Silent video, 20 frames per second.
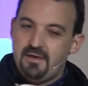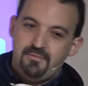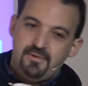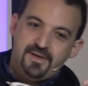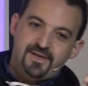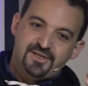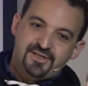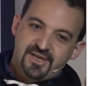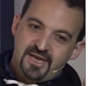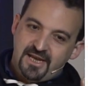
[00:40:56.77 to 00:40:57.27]

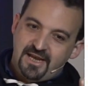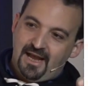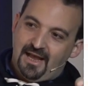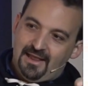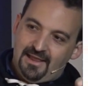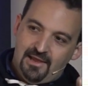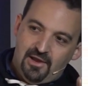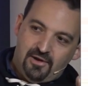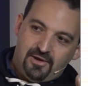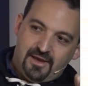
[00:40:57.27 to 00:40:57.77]
she
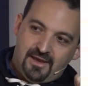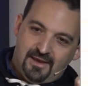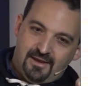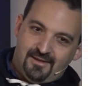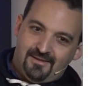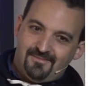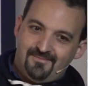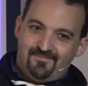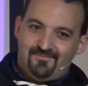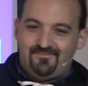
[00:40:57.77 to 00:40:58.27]
can log
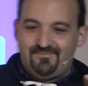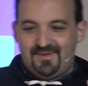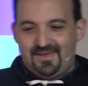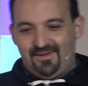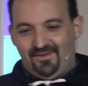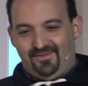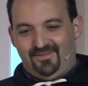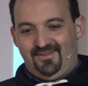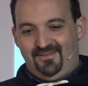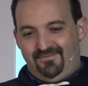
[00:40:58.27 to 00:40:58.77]
in,
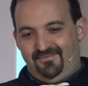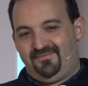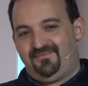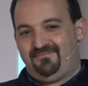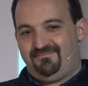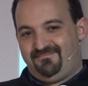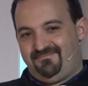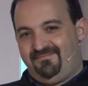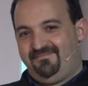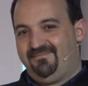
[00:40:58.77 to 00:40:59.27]
because it's
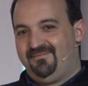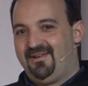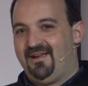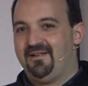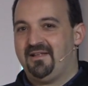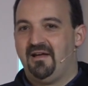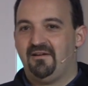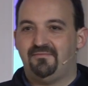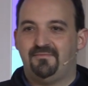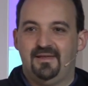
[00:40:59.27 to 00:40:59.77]
fair
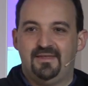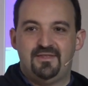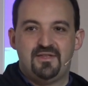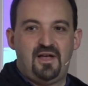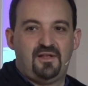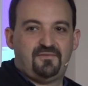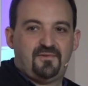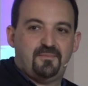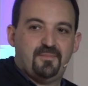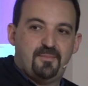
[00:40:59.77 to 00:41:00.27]
enough, but
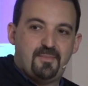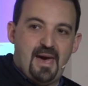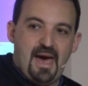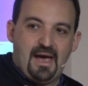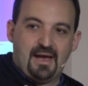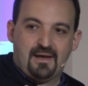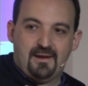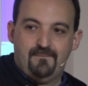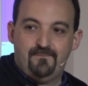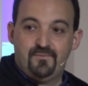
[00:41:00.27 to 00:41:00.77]
not from the
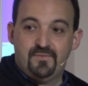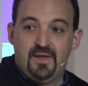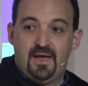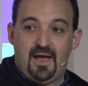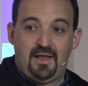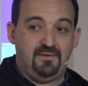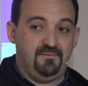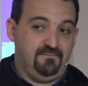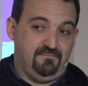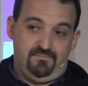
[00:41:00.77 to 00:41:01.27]
back,
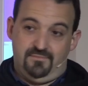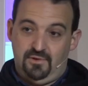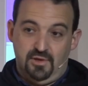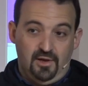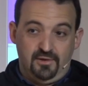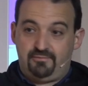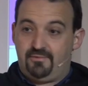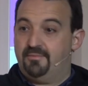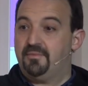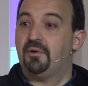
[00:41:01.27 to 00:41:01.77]
and
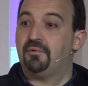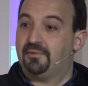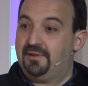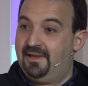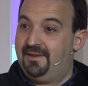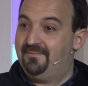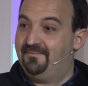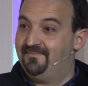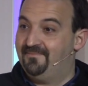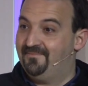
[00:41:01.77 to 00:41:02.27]
not
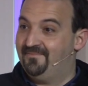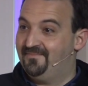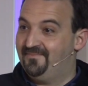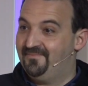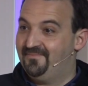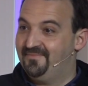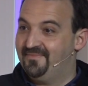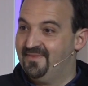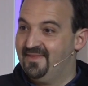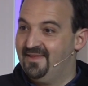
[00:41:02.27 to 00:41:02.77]
remotely,
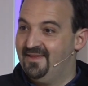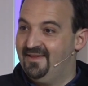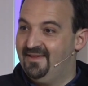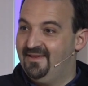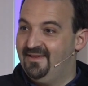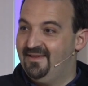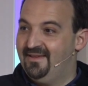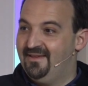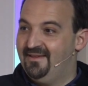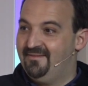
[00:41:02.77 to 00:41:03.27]

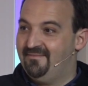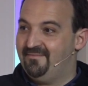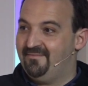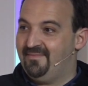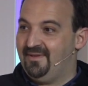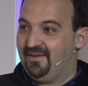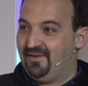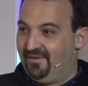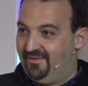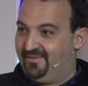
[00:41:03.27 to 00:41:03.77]

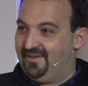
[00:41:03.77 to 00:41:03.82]
because